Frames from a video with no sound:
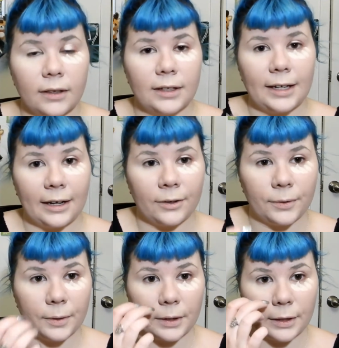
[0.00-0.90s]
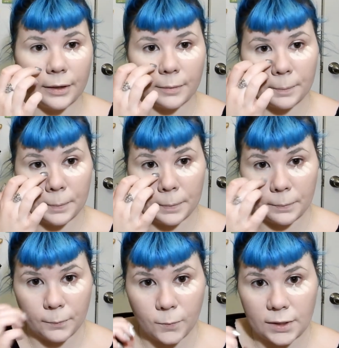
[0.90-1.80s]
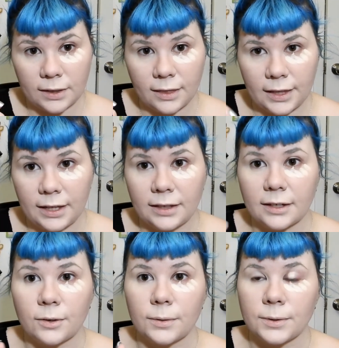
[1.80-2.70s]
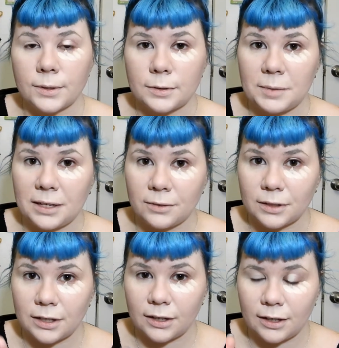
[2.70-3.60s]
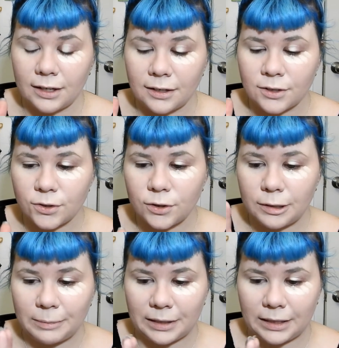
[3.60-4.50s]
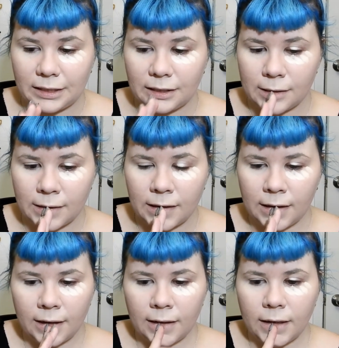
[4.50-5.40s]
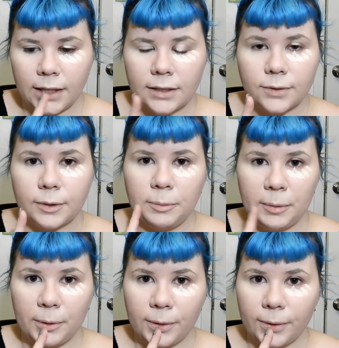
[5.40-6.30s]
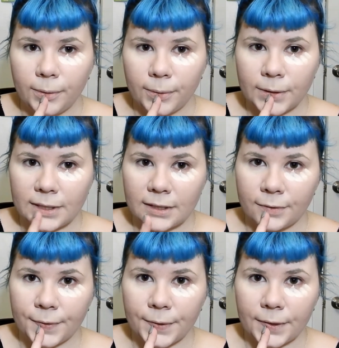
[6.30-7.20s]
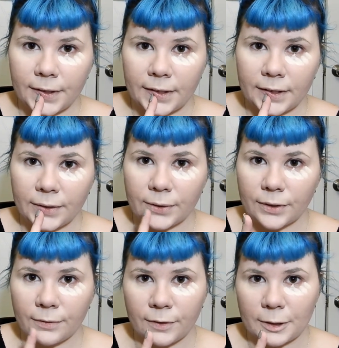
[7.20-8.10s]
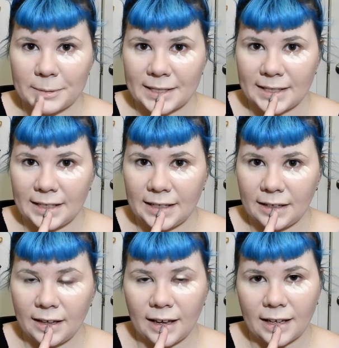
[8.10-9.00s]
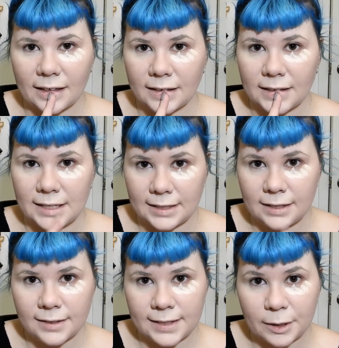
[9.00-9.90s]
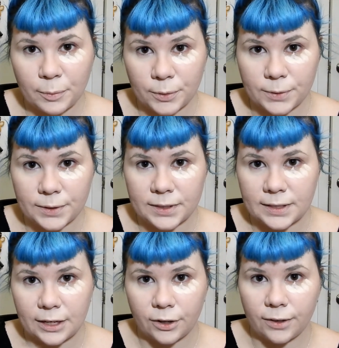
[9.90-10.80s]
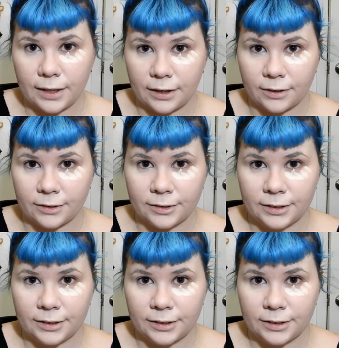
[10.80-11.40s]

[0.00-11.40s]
now, the one thing that grosses me out extremely is when people go to Sephora or the pharmacy and they see the samples that are there